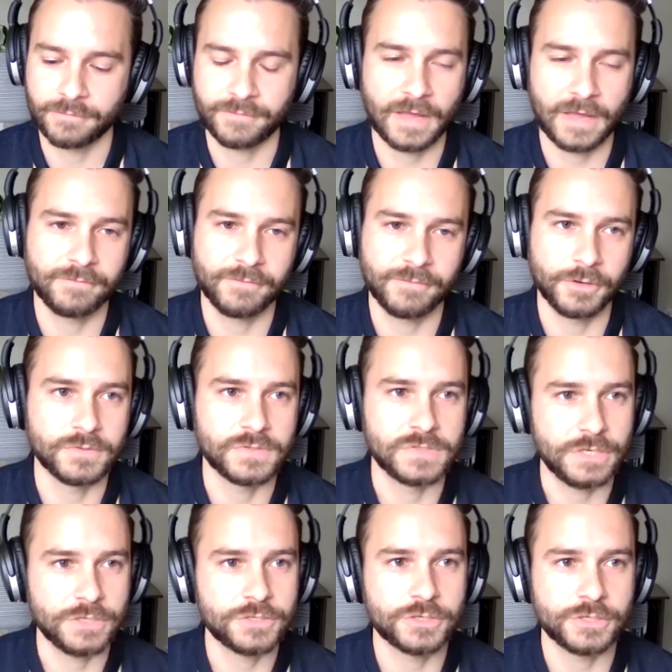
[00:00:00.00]
5 photos
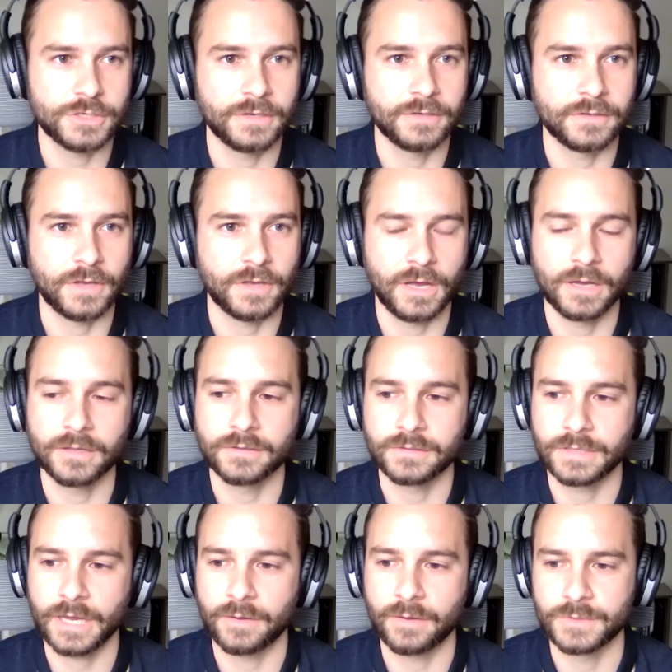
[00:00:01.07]
each. And
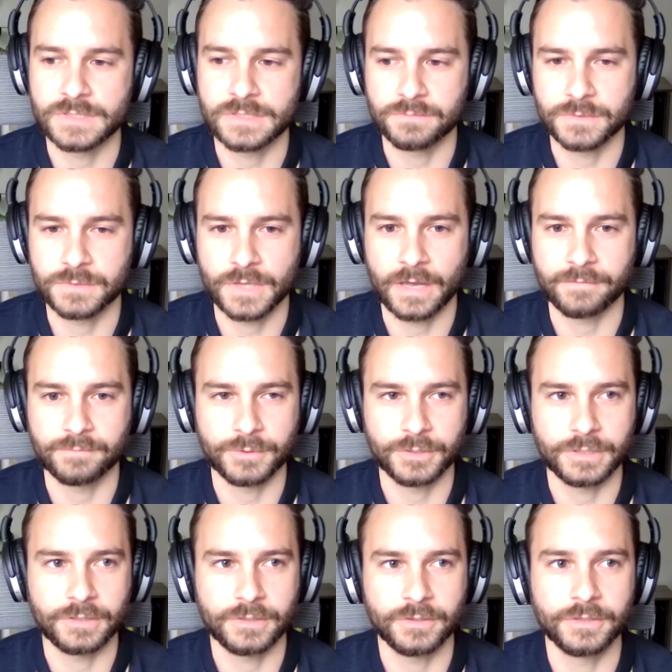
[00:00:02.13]
yeah, we seem to have
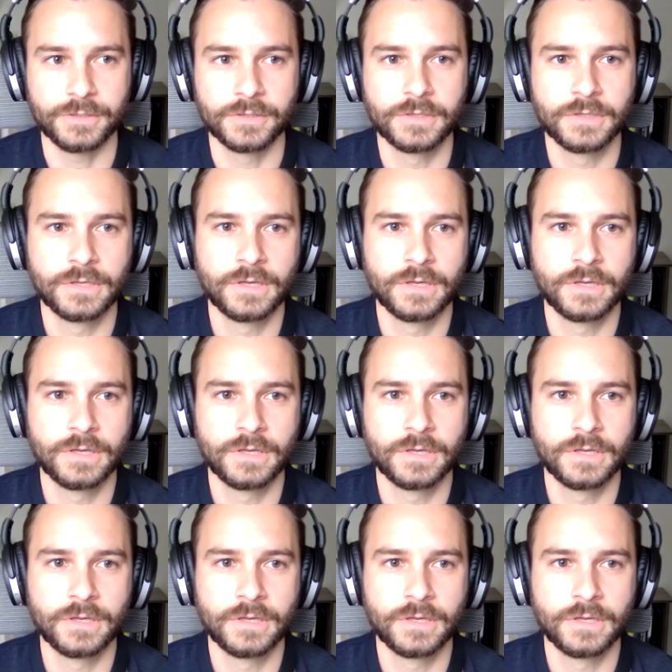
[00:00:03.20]
pretty good